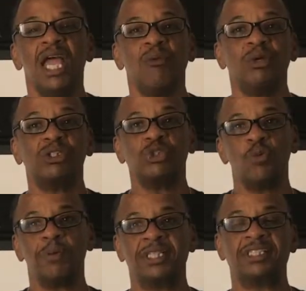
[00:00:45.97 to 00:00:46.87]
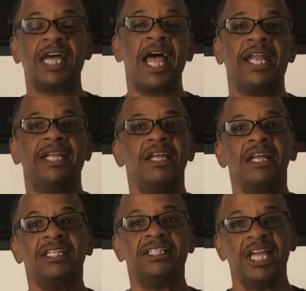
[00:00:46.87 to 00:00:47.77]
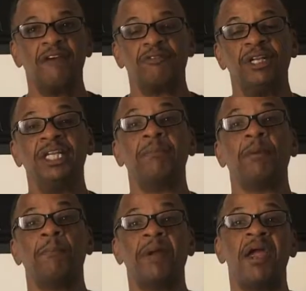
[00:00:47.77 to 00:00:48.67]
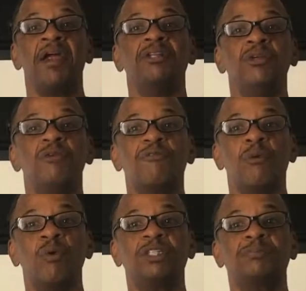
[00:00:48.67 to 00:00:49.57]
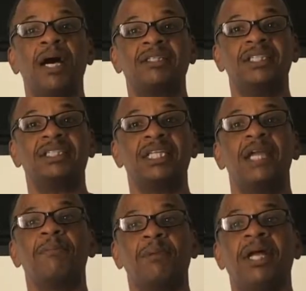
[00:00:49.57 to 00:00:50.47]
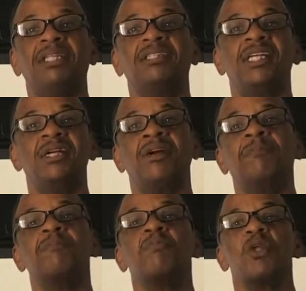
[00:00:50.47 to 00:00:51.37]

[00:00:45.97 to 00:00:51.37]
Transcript: And we're super excited, definitely preparing you for what's about to take place here